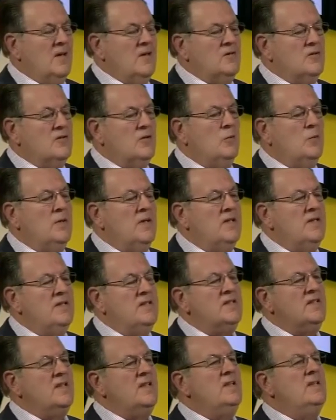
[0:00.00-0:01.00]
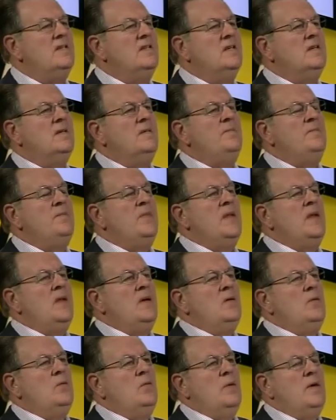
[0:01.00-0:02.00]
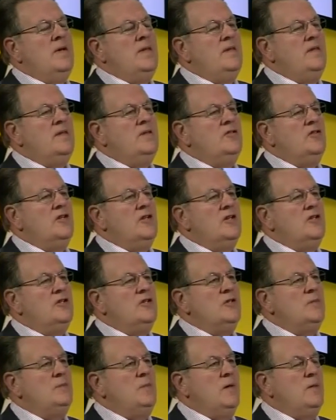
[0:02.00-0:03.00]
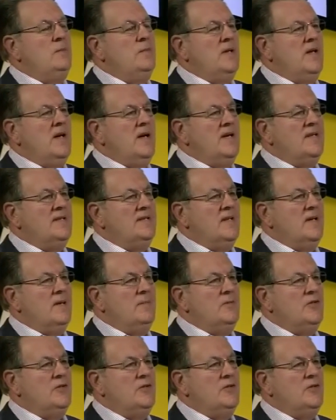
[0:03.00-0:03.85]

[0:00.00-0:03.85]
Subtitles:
So we can see that when the church is mobilised, I'm